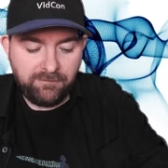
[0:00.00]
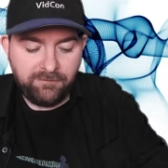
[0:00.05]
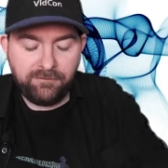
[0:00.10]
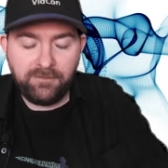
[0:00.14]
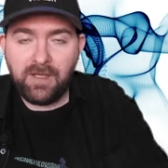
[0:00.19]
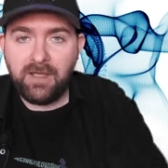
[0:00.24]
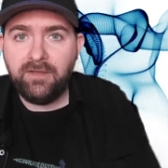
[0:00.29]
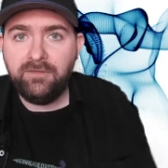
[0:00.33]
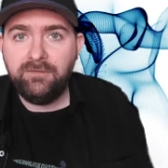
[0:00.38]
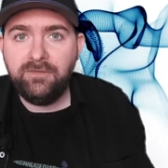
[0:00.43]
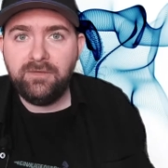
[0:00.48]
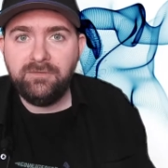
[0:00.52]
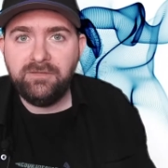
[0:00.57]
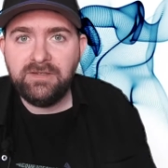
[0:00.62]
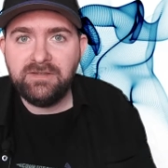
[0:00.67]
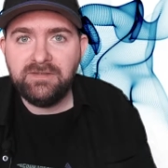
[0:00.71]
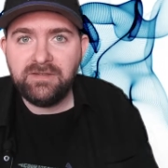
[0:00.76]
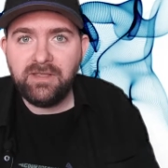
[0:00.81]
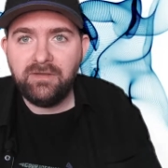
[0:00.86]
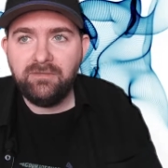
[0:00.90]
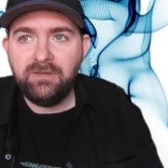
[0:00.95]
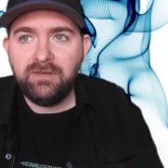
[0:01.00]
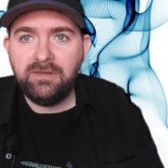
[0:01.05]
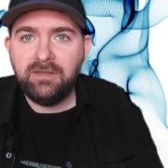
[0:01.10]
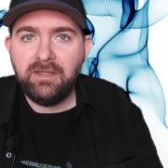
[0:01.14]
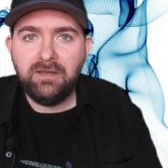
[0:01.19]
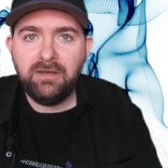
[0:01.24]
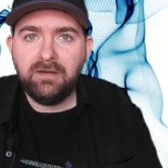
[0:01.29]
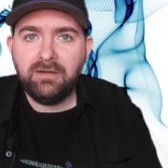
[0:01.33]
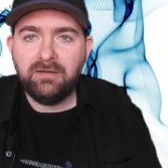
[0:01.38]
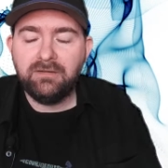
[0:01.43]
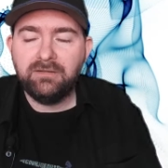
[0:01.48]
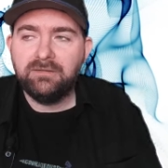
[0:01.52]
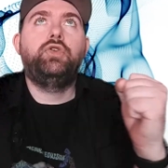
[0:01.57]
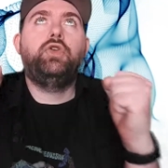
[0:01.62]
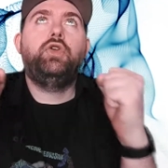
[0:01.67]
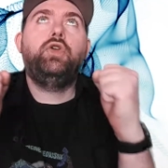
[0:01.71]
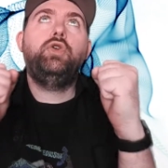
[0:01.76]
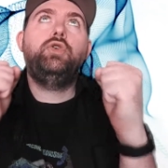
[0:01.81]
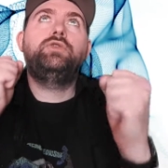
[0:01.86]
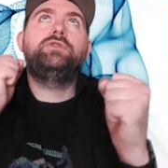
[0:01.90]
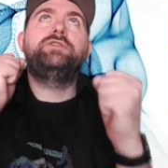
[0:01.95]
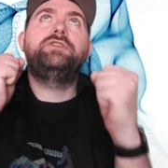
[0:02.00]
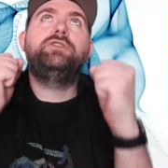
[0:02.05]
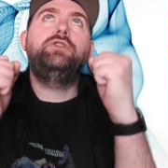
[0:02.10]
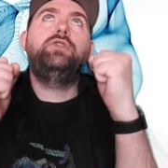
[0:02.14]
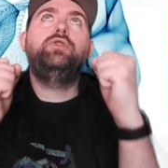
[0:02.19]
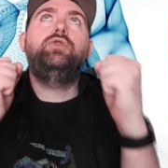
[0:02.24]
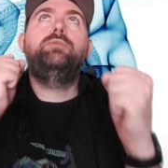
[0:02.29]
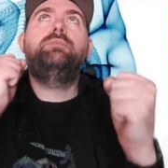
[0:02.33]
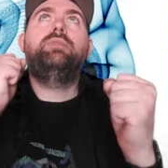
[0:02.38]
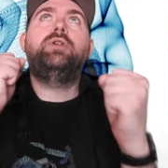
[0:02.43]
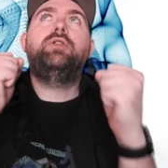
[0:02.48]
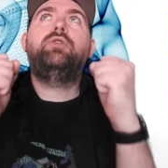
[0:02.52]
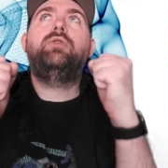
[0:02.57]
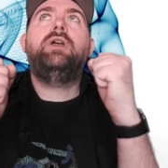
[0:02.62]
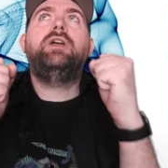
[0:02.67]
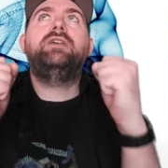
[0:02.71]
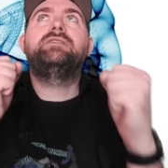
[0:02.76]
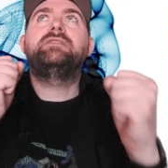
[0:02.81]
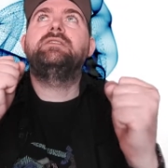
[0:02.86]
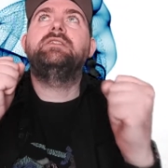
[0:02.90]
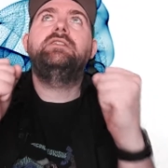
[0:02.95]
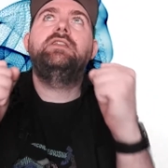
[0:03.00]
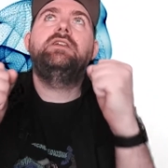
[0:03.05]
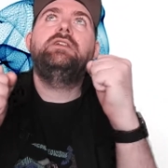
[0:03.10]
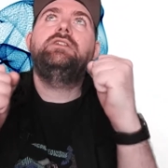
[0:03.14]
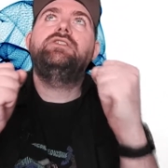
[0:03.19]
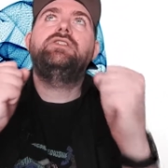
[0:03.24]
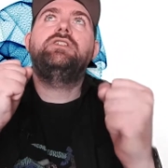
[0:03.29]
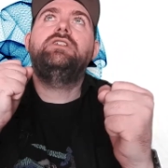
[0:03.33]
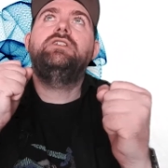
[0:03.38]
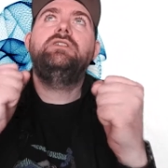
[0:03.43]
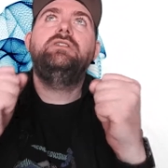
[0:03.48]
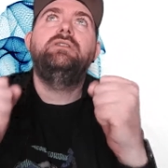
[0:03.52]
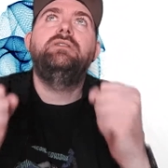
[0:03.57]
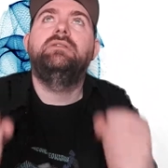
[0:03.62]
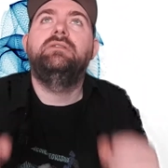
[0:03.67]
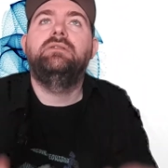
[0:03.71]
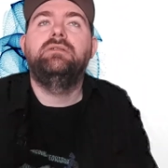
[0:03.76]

557 there. Curse you, procrastination!